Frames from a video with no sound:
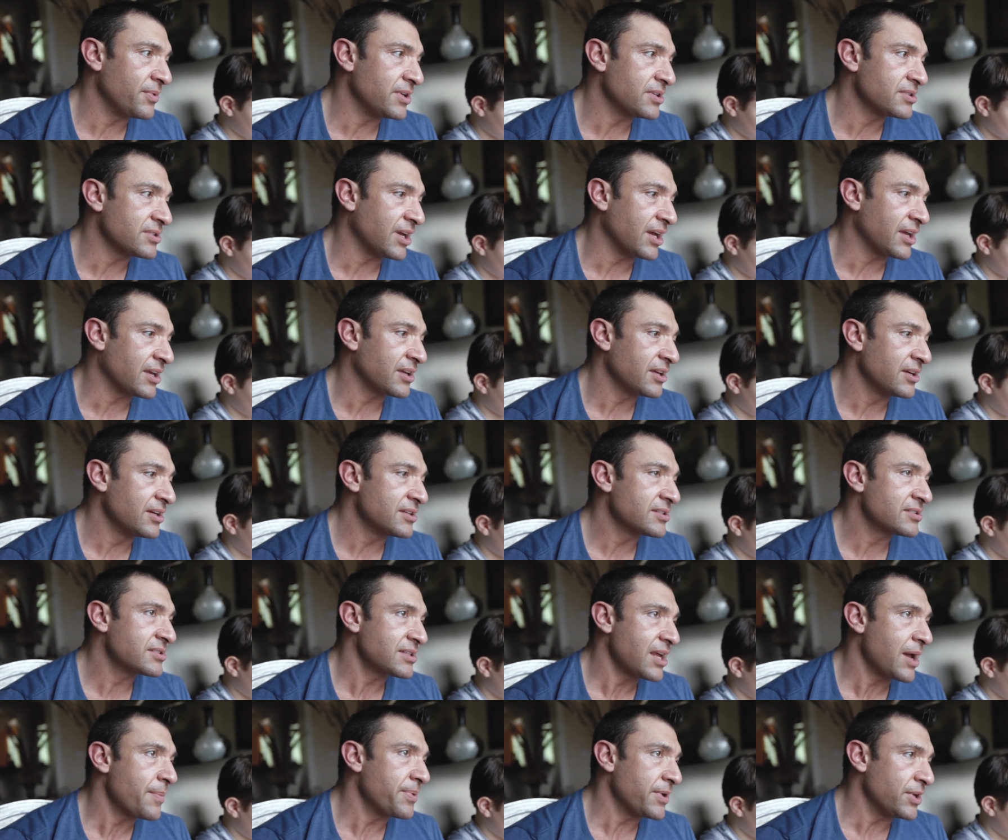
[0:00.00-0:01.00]
And he's like,
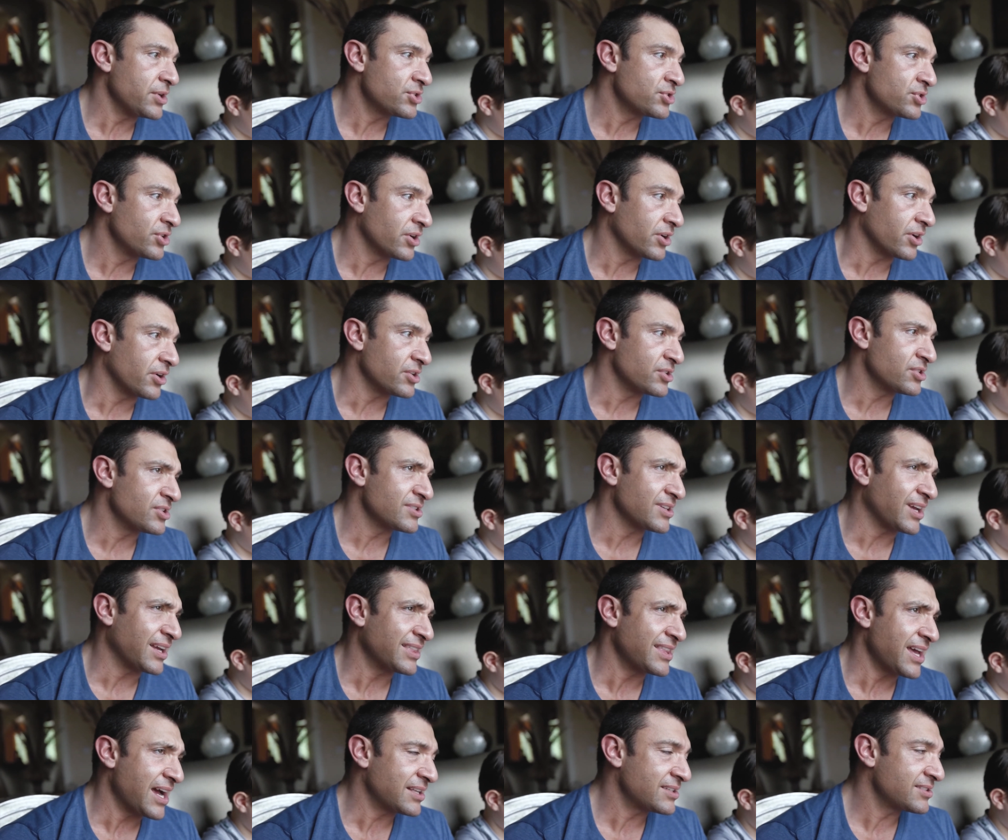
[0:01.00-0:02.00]
stop eating sugar. And she's
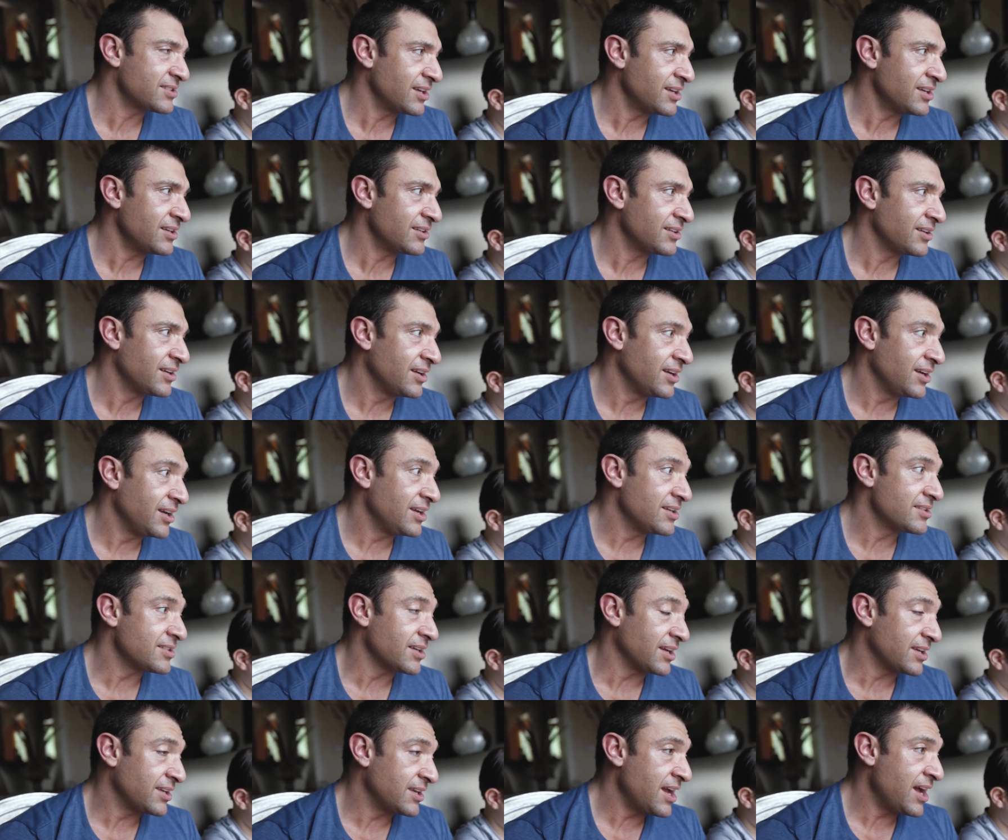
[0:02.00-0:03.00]
like, that's it?
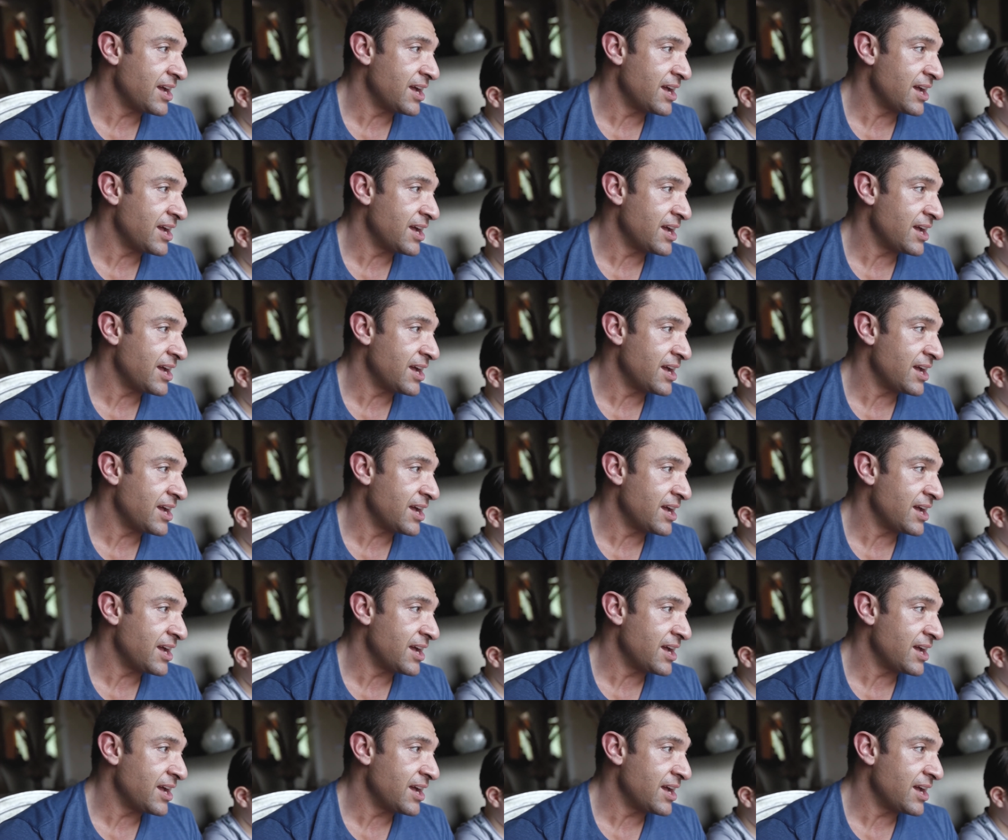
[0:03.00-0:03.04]
He's like,